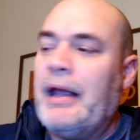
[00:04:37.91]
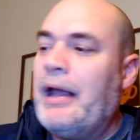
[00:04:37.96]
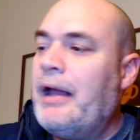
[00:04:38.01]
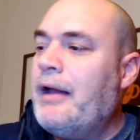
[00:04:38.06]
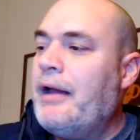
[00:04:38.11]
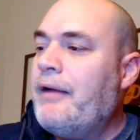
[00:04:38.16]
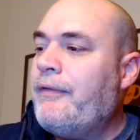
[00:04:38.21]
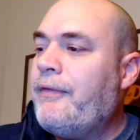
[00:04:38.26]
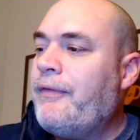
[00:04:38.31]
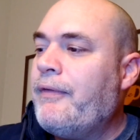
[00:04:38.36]

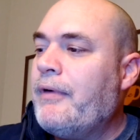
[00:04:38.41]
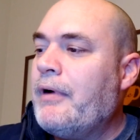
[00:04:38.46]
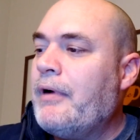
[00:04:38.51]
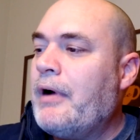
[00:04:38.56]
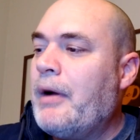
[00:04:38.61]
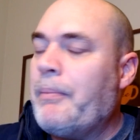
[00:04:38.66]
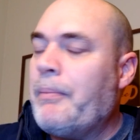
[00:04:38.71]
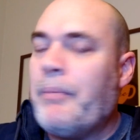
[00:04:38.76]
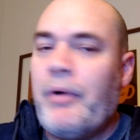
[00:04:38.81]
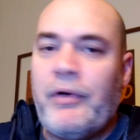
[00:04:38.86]
if
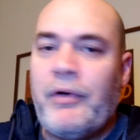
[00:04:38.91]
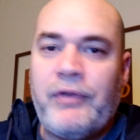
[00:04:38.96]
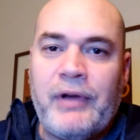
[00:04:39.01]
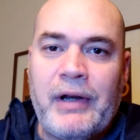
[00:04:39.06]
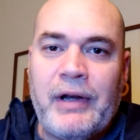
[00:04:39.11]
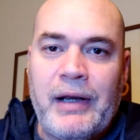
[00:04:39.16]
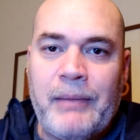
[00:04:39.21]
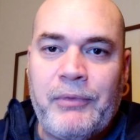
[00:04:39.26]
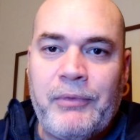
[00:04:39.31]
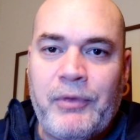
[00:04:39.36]
a
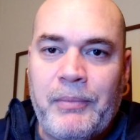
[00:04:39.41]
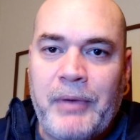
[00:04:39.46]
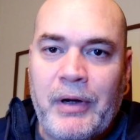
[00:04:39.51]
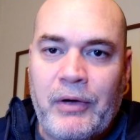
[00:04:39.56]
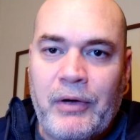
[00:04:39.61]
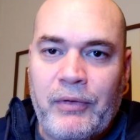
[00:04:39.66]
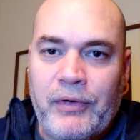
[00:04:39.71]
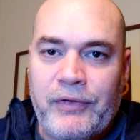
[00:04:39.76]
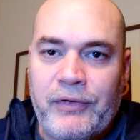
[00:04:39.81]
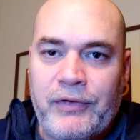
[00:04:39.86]
person claims to be
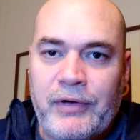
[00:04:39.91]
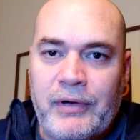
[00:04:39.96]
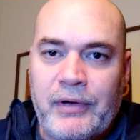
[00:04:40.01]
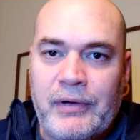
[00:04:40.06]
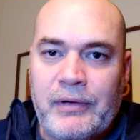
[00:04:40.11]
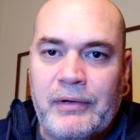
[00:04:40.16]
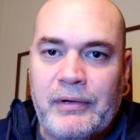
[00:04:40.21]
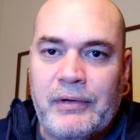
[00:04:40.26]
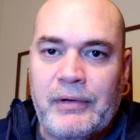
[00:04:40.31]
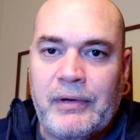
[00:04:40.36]
a
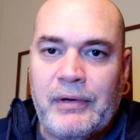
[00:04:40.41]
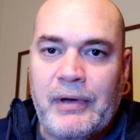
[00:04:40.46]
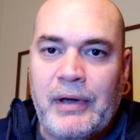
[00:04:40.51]
Christian,